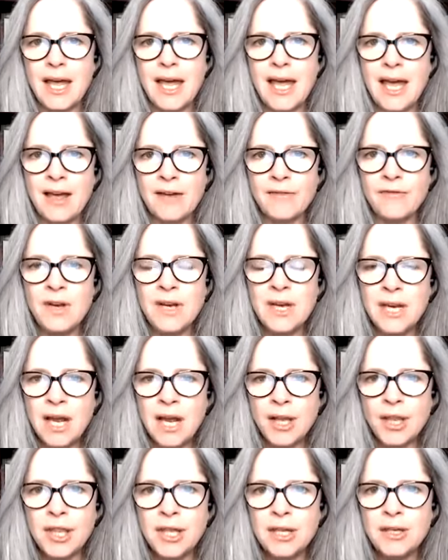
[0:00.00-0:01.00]
have
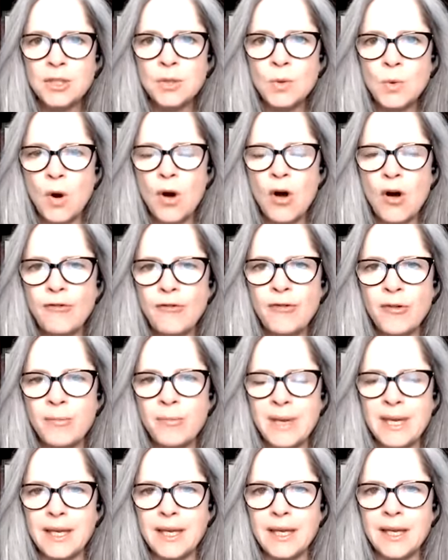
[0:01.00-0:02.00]
nothing to offer
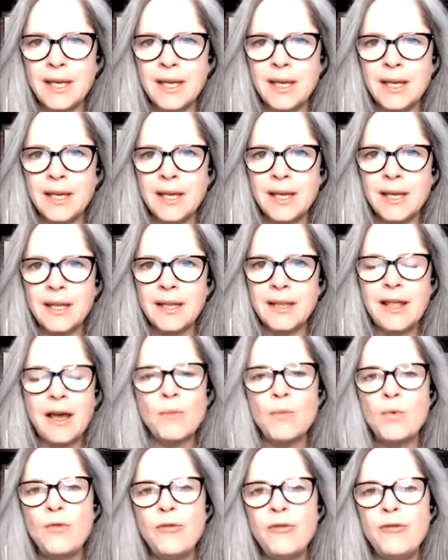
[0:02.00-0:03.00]
me
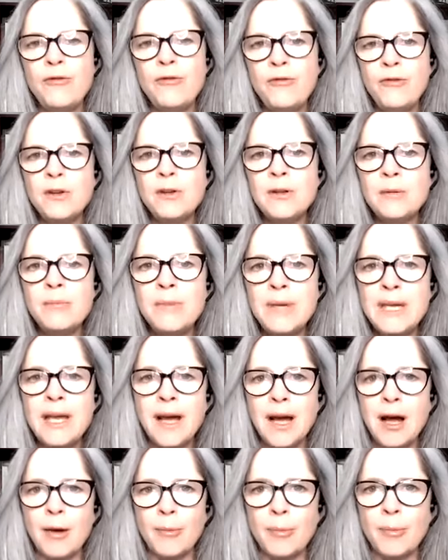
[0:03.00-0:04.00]
that will fill me
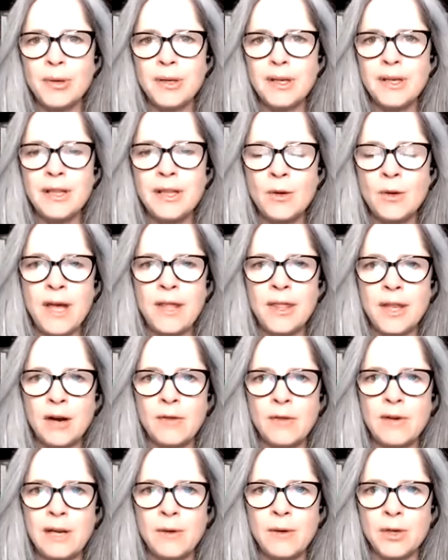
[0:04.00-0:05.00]
up in the way that I
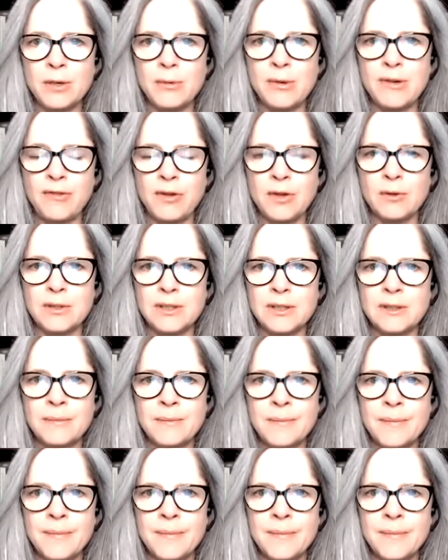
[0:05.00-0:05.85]
really want to be filled.